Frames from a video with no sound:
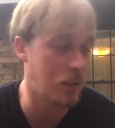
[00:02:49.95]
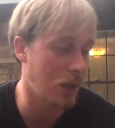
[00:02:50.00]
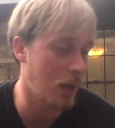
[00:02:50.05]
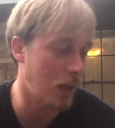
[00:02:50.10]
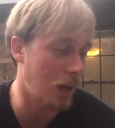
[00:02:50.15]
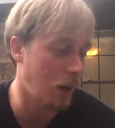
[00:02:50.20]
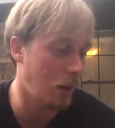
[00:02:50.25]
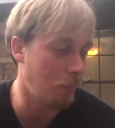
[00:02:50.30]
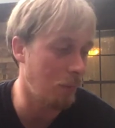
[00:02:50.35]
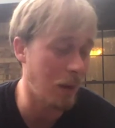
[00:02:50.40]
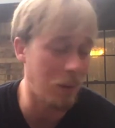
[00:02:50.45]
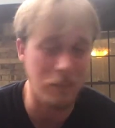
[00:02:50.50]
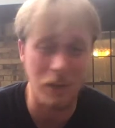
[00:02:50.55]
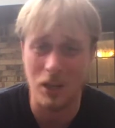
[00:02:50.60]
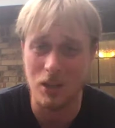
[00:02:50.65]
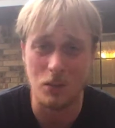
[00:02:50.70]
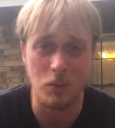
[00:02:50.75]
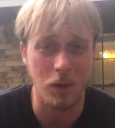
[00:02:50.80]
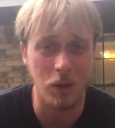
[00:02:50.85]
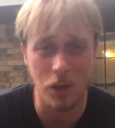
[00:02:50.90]
I may
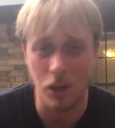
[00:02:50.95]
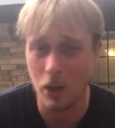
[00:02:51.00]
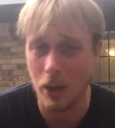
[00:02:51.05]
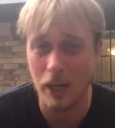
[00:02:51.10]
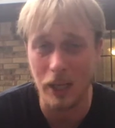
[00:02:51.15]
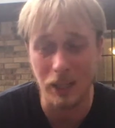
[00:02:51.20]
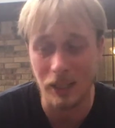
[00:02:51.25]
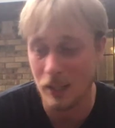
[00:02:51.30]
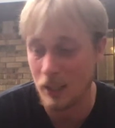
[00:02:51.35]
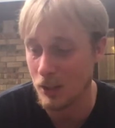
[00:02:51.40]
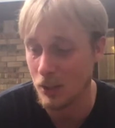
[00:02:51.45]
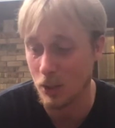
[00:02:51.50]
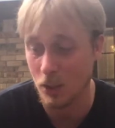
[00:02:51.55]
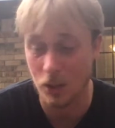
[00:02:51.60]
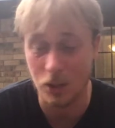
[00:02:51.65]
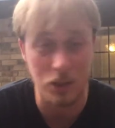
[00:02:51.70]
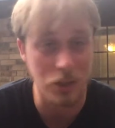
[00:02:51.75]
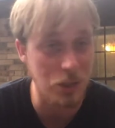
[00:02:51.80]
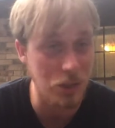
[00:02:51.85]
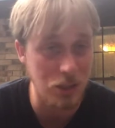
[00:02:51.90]
as well go ahead and get the
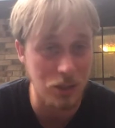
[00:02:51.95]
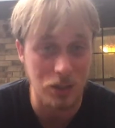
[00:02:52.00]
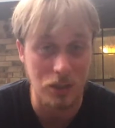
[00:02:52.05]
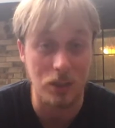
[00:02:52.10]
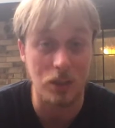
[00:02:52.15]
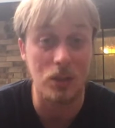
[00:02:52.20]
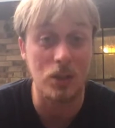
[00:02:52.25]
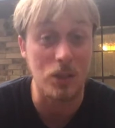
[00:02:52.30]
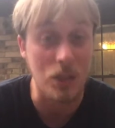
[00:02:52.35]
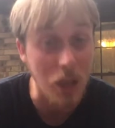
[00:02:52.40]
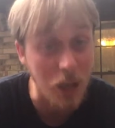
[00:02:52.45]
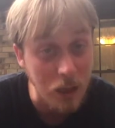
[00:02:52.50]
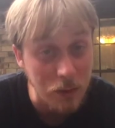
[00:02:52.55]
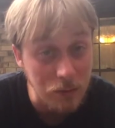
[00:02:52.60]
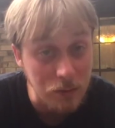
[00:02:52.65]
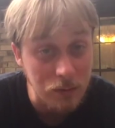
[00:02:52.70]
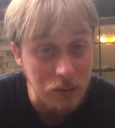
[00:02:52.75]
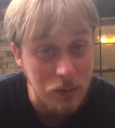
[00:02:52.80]
good stuff.